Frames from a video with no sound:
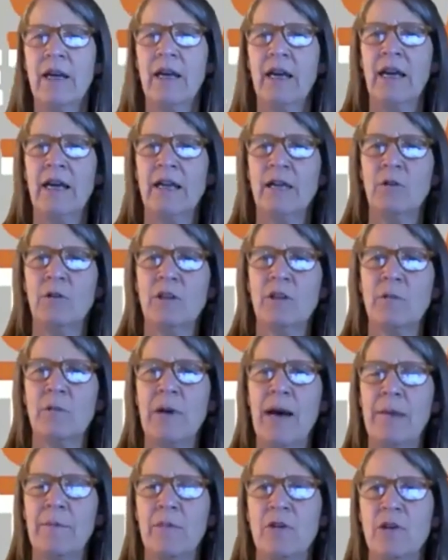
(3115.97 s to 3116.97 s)
with
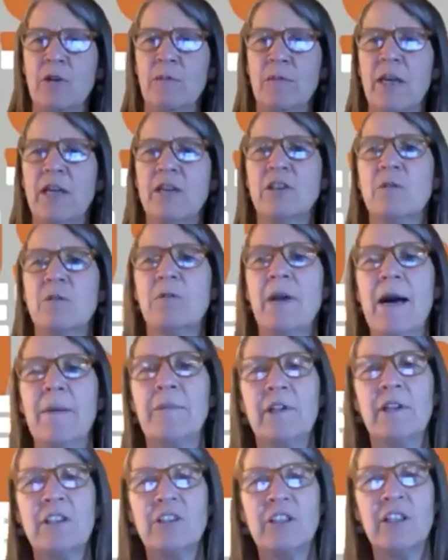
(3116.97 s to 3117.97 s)
your patient
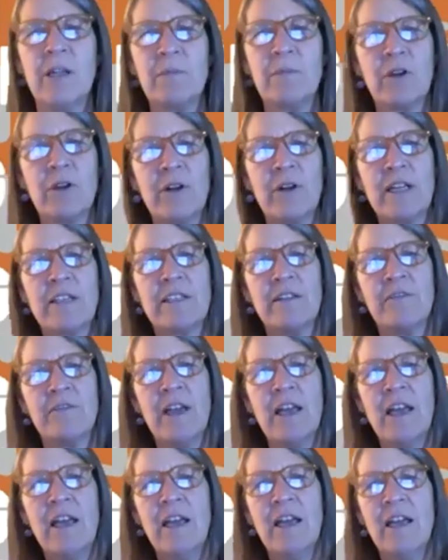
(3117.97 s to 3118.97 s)
population at Progressive,
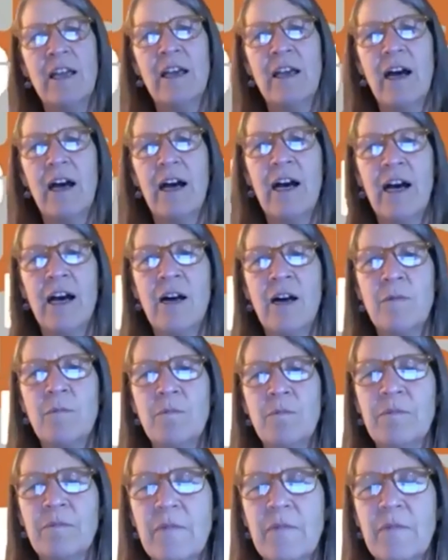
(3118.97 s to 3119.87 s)
do